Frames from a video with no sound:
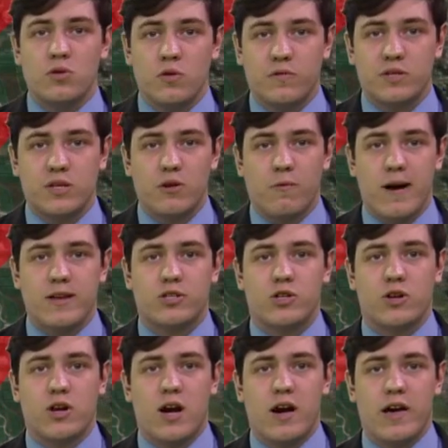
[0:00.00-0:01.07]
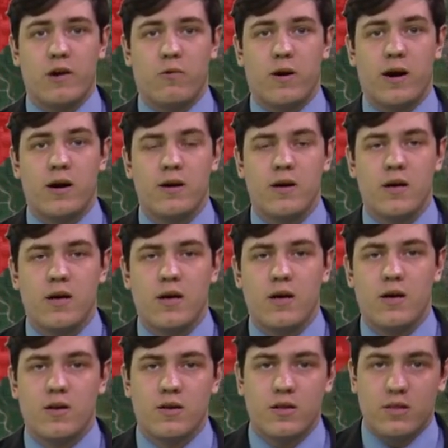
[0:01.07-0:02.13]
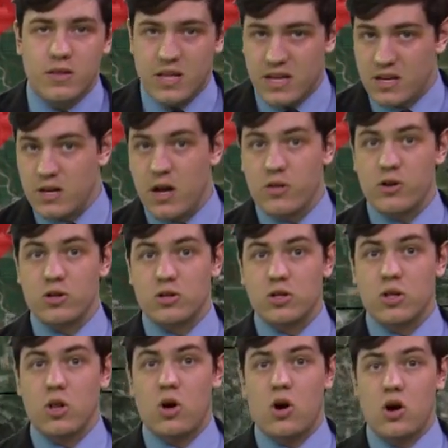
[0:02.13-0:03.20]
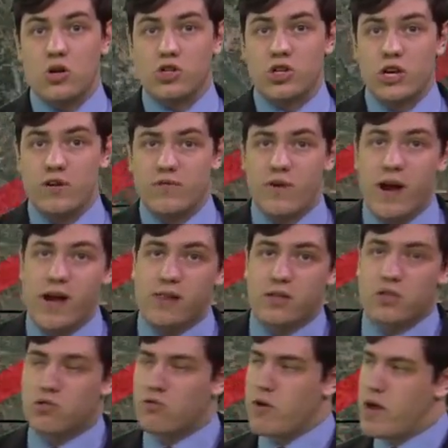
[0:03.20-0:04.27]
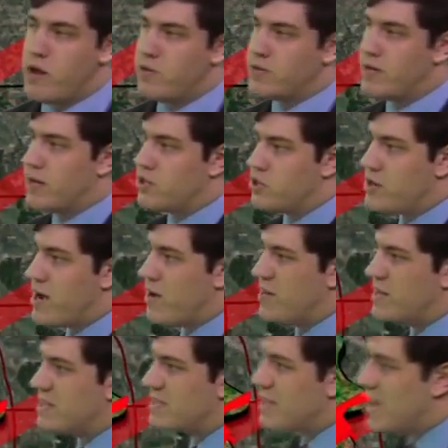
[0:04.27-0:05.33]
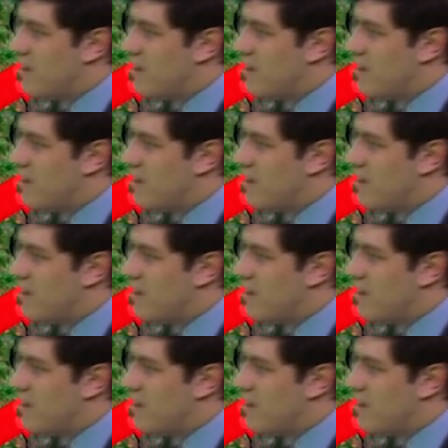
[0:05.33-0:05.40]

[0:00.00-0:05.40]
it moves into western Iowa. And then another large and violent tornado touchdown, this